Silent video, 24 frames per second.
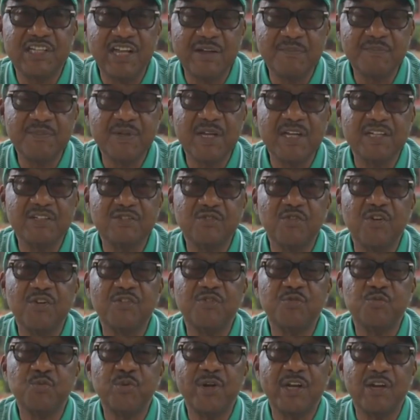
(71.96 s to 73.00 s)
Zambia is
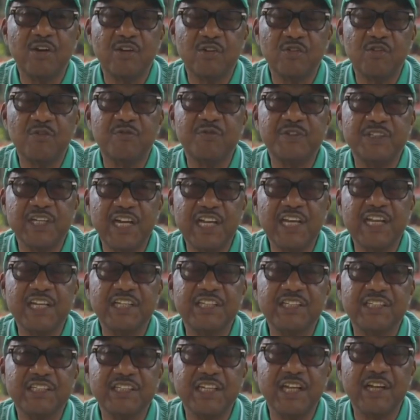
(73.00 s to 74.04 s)
going through a lot of
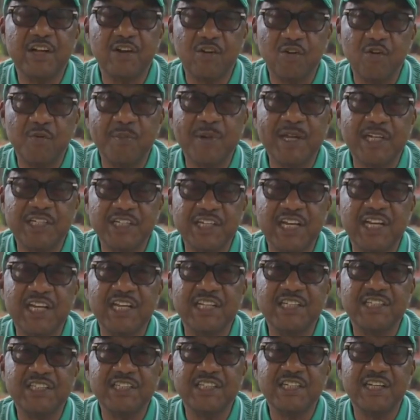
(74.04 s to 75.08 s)
challenge, economic
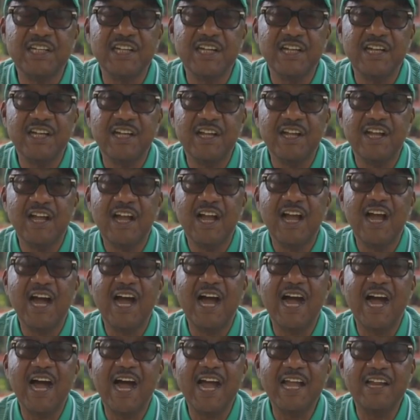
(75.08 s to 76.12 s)
challenge.
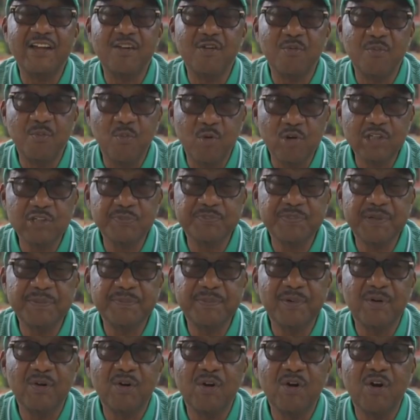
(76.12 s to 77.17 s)
I know most
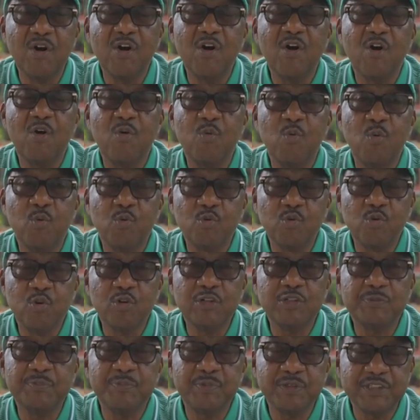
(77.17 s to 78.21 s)
people will
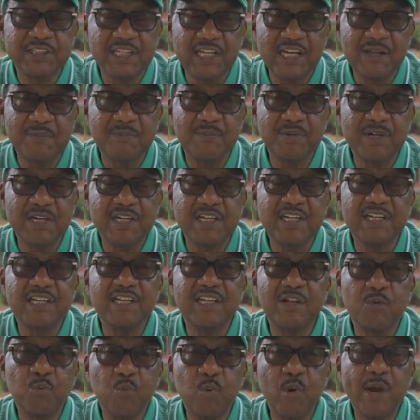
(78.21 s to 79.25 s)
not celebrate
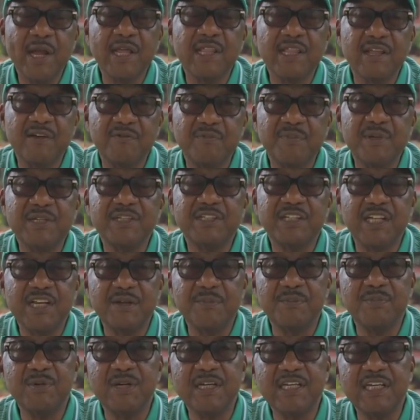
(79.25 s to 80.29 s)
the way they've been
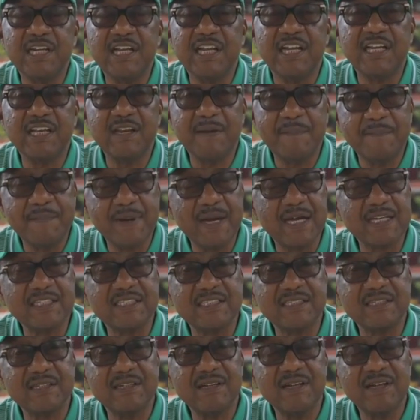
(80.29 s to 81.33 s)
celebrating in the
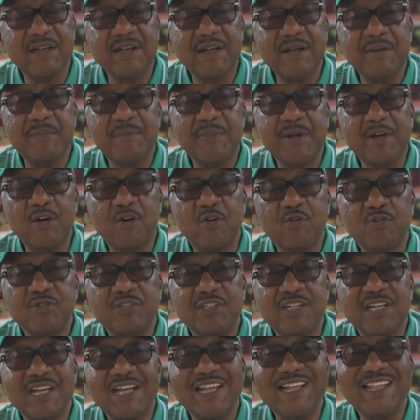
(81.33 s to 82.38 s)
past
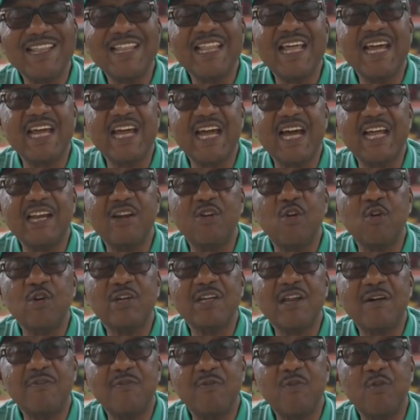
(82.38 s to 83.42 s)
because they
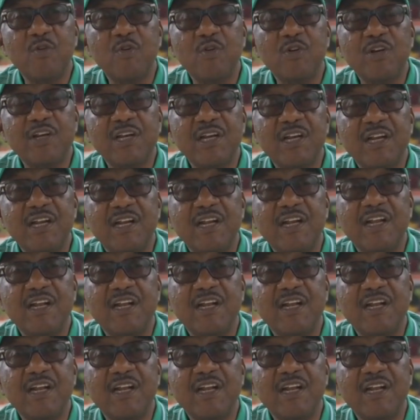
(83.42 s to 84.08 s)
cannot afford